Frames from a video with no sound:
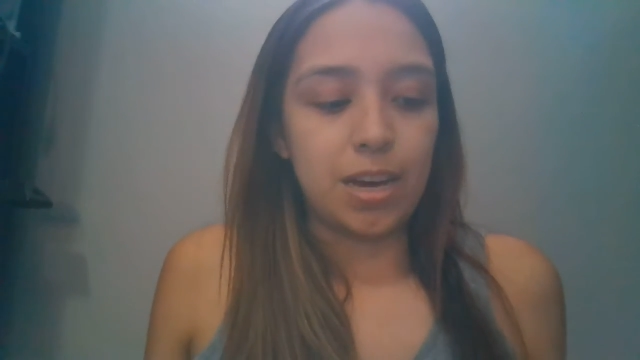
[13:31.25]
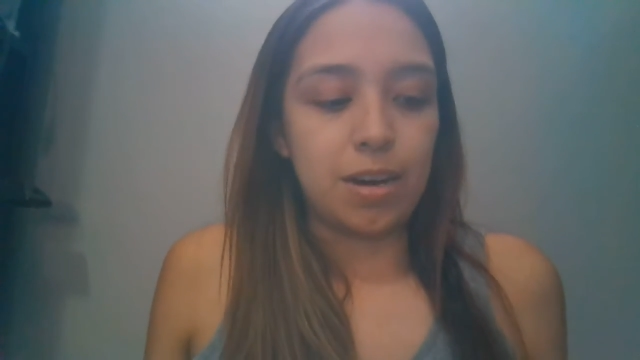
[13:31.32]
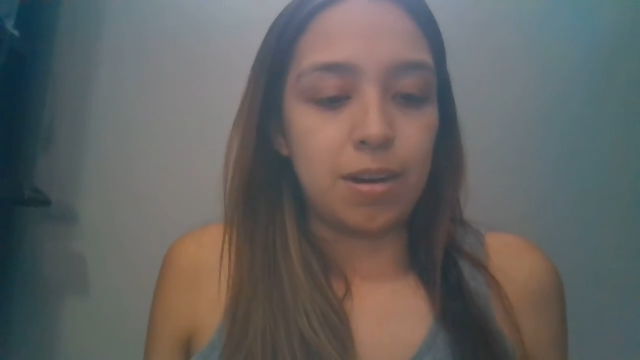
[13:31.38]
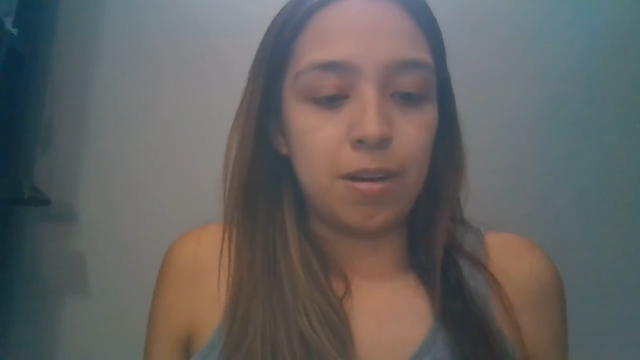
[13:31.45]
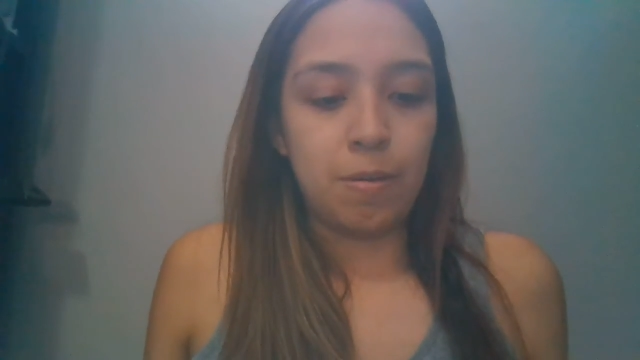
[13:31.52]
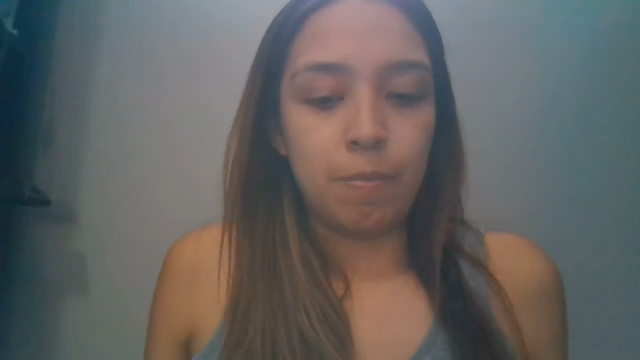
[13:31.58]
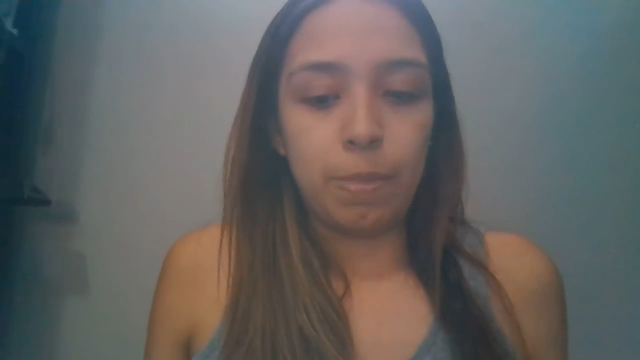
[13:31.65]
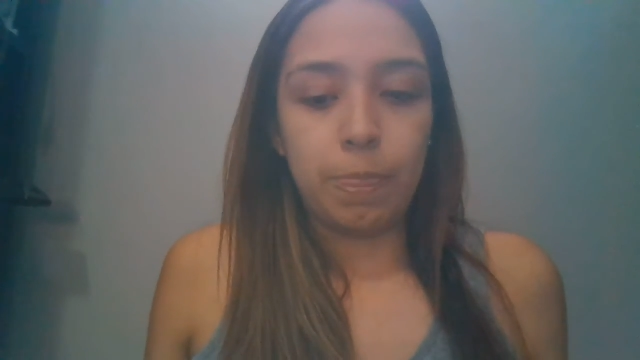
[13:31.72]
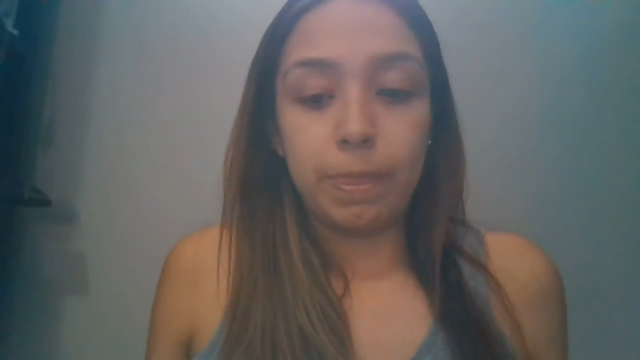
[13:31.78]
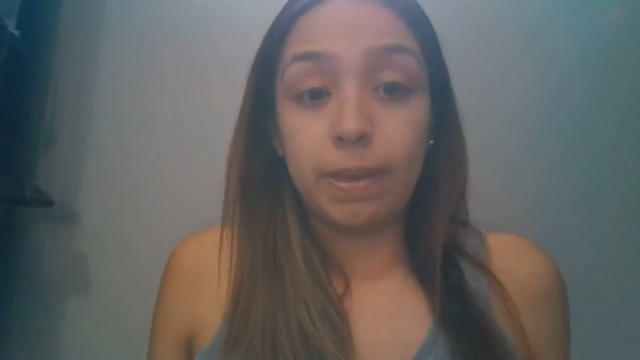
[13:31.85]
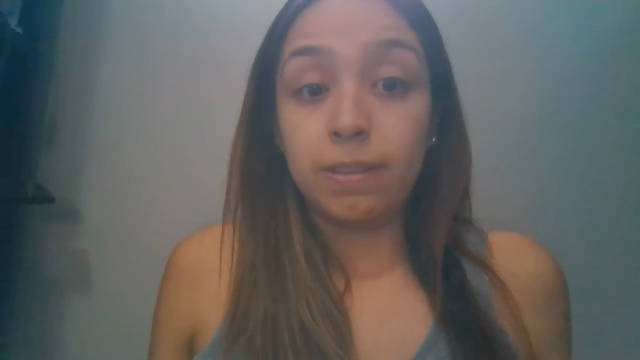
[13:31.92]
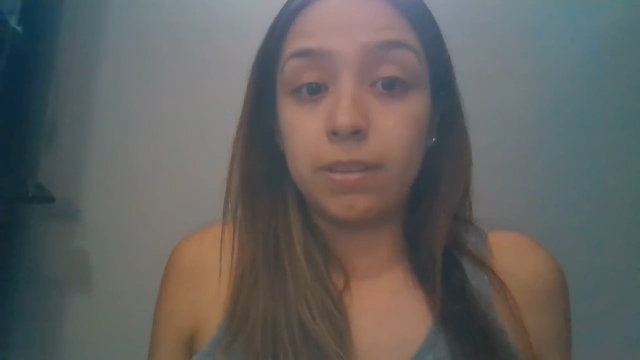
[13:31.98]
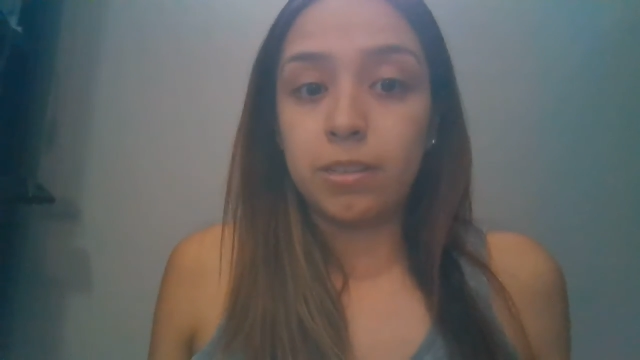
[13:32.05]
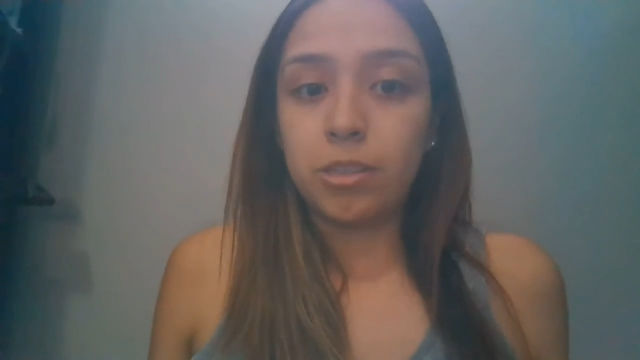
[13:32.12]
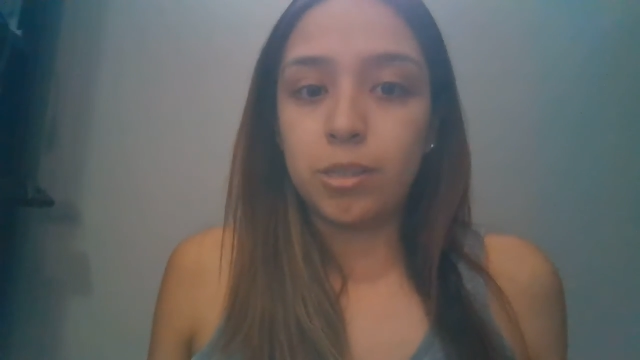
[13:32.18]
And
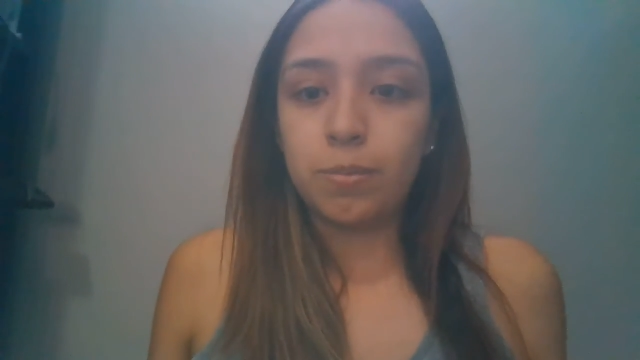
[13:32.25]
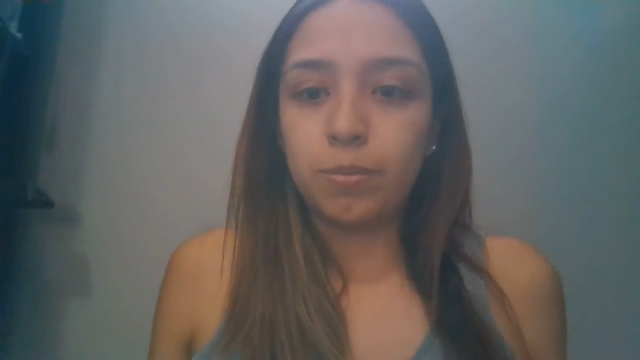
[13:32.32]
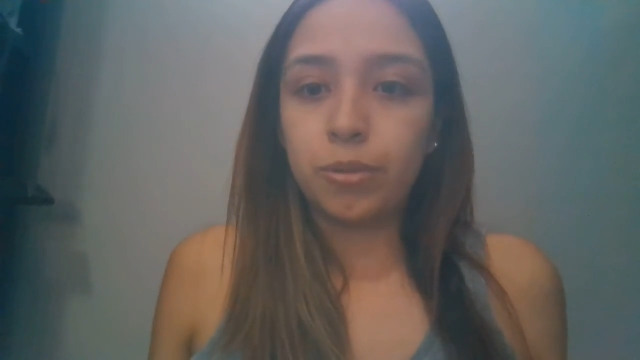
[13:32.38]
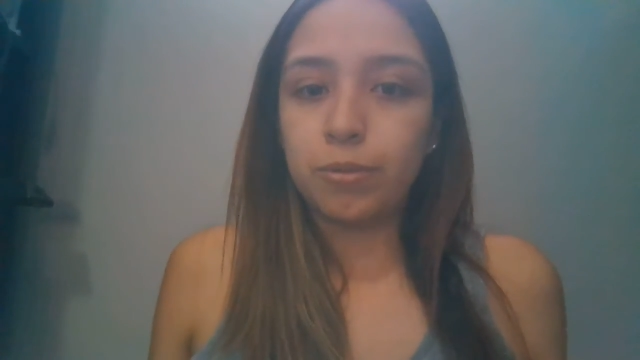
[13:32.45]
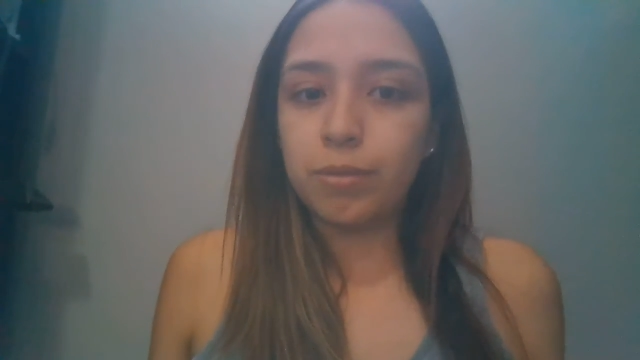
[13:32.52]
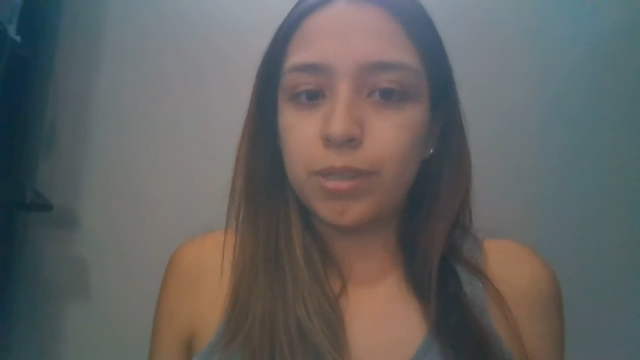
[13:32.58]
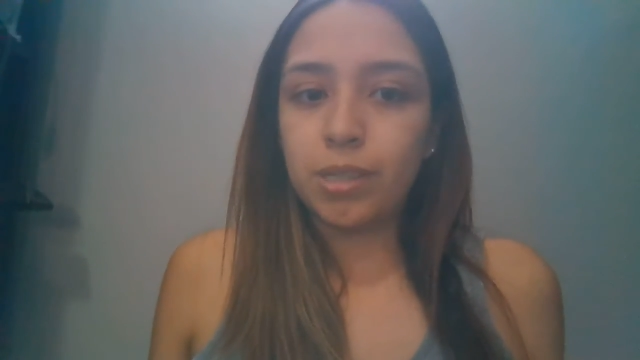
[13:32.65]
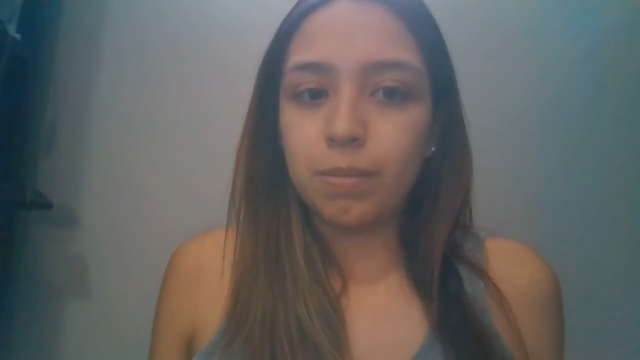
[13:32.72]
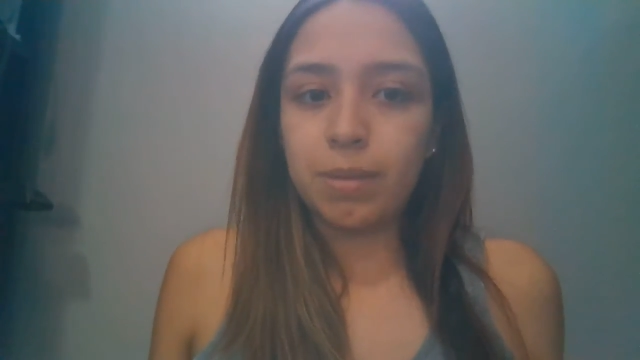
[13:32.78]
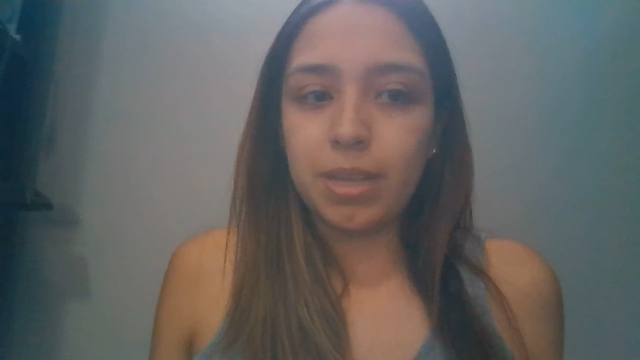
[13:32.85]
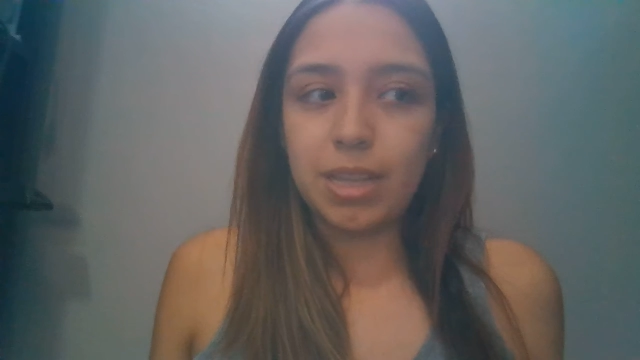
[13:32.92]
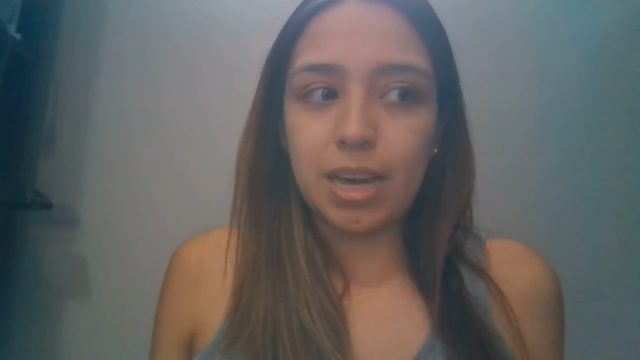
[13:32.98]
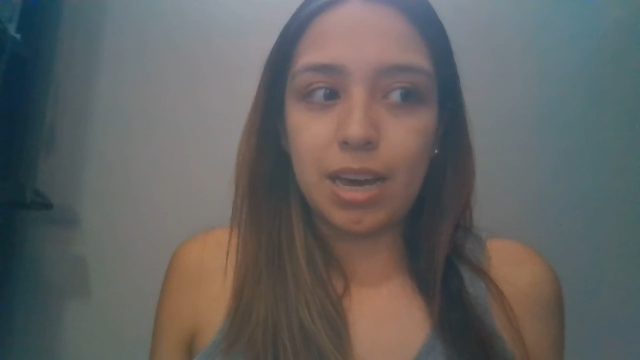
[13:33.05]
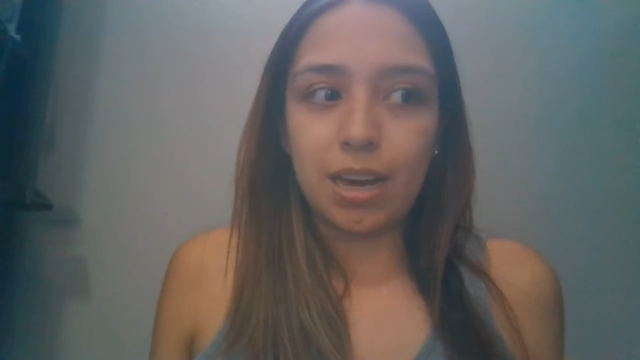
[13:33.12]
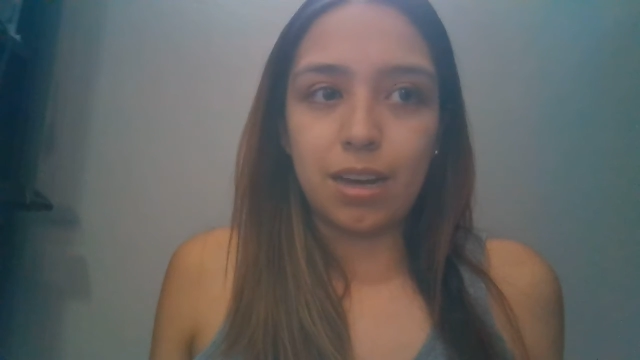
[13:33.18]
this just proves to me
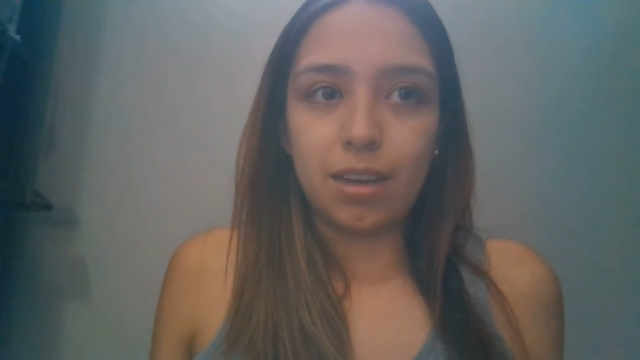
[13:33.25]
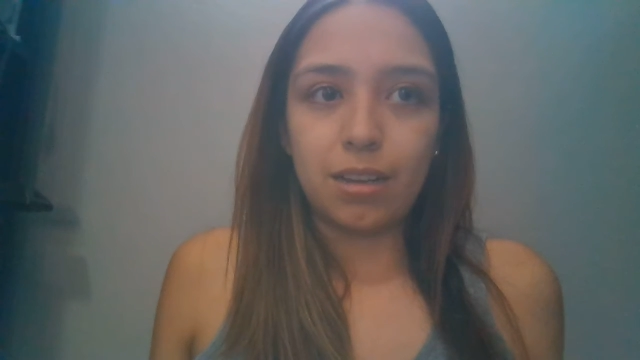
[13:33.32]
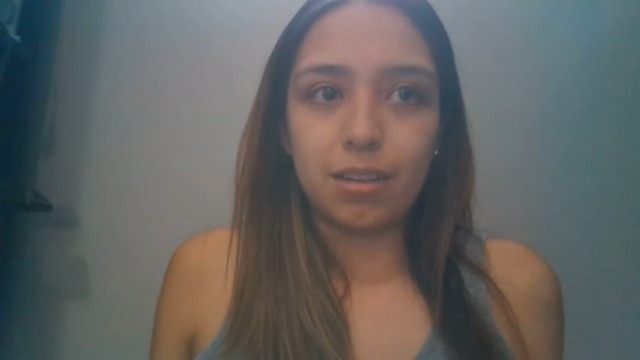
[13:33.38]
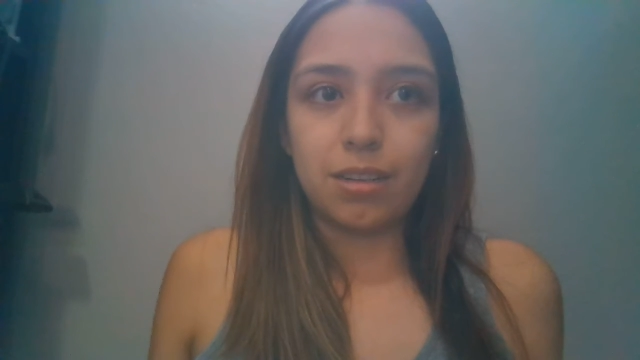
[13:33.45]
that